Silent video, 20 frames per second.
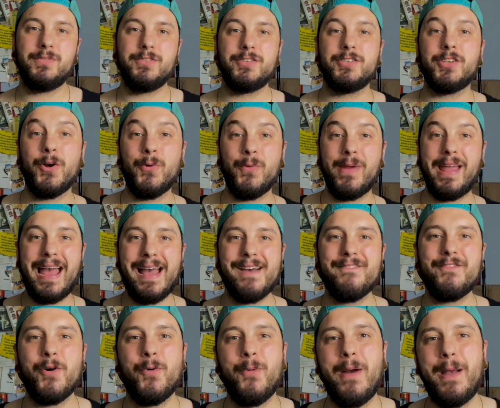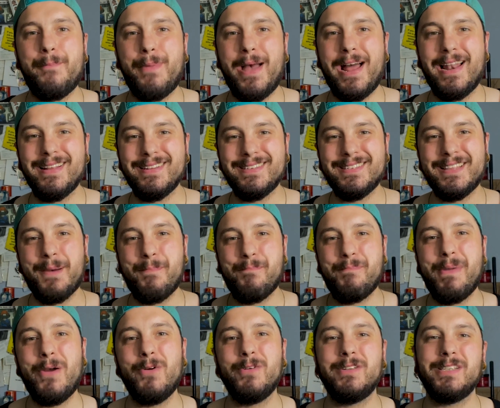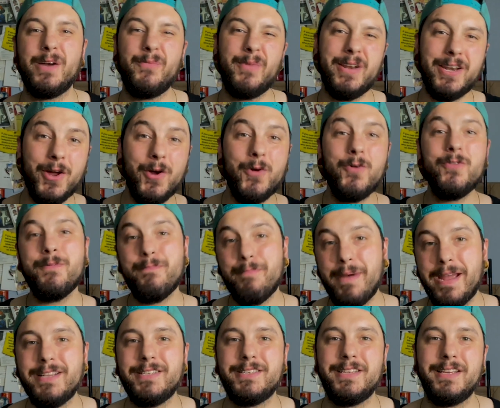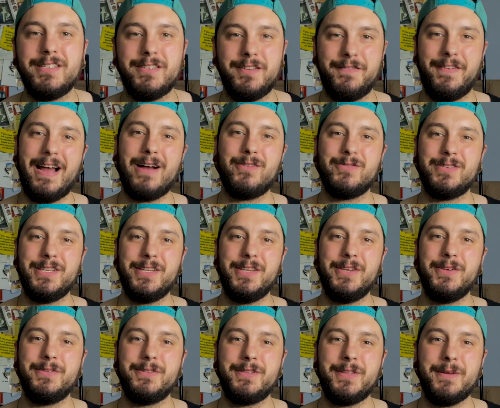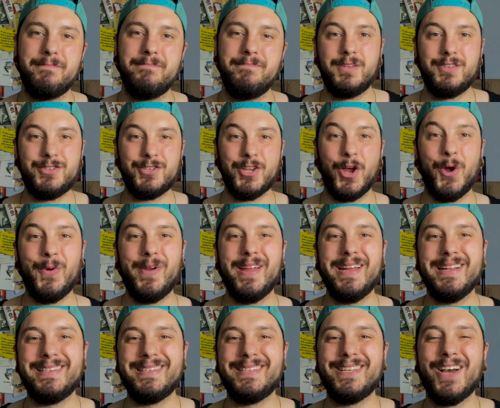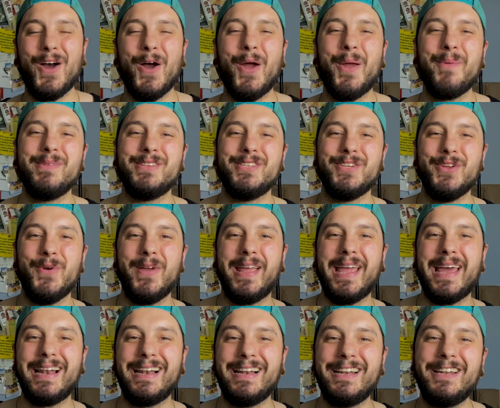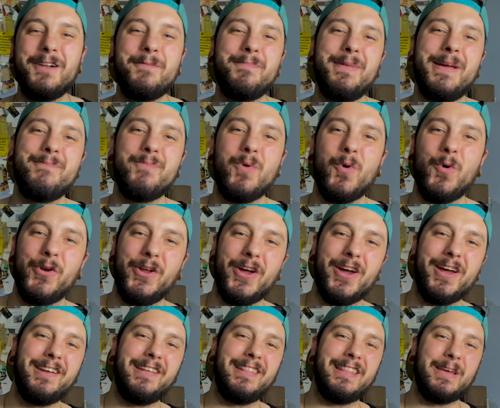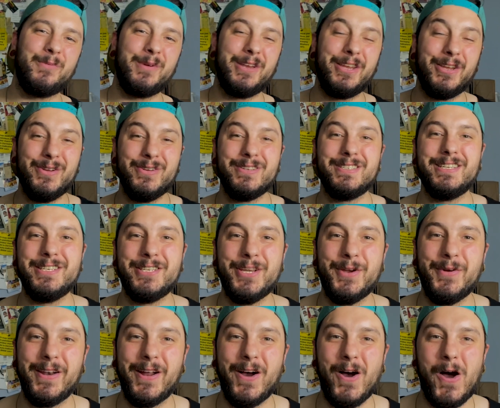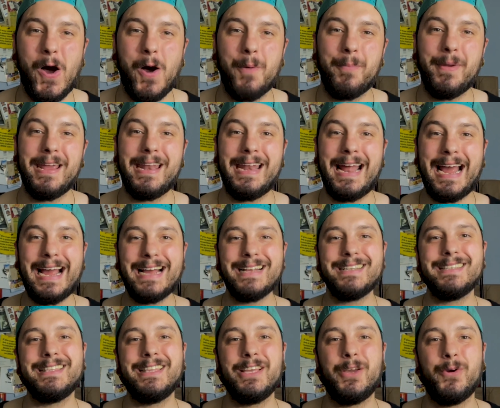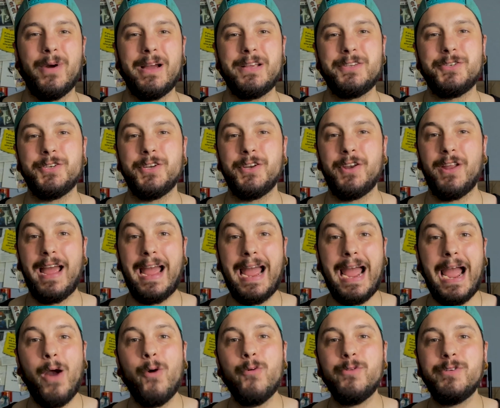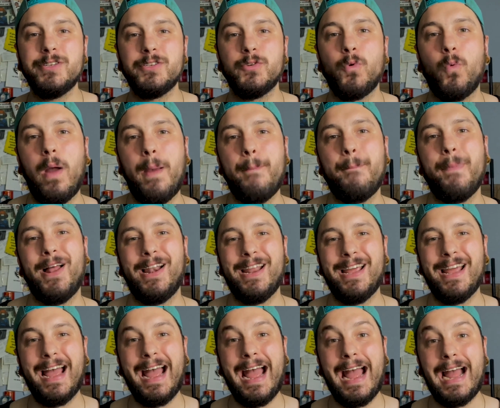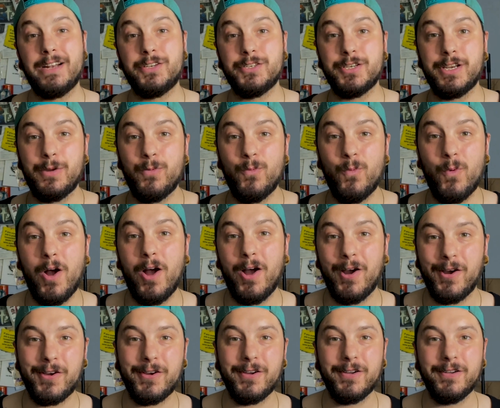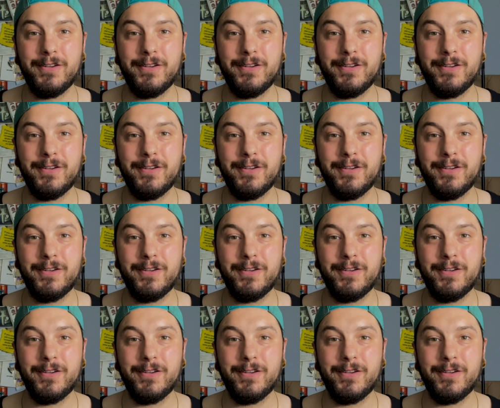So we have our wet palettes, they're built, and we know the basics of how to use them. So it's time to get a little bit more nerdy than we usually do in our hobby and ask the question, how does a wet palette actually work?